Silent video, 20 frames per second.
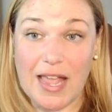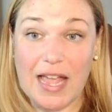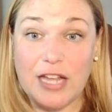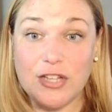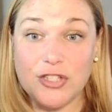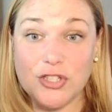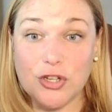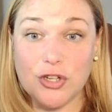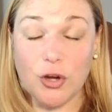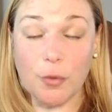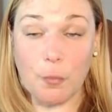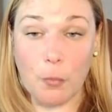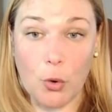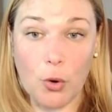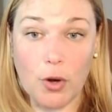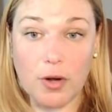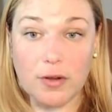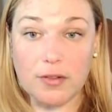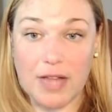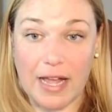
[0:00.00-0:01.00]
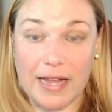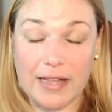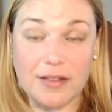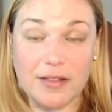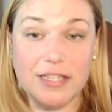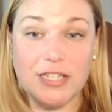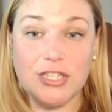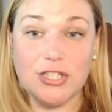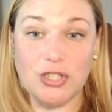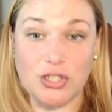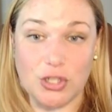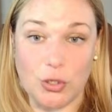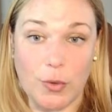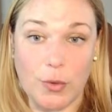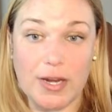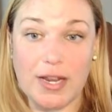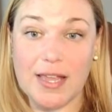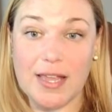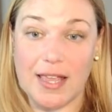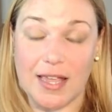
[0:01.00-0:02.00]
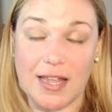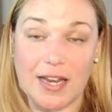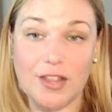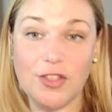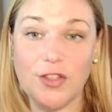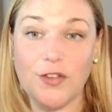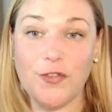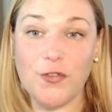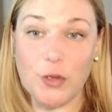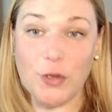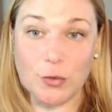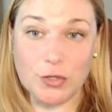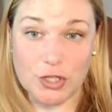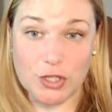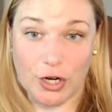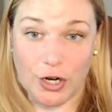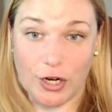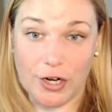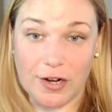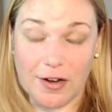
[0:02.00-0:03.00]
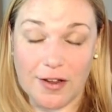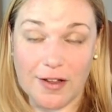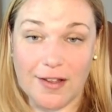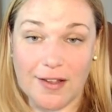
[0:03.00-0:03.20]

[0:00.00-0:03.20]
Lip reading: And so you're more likely to do it again in the future.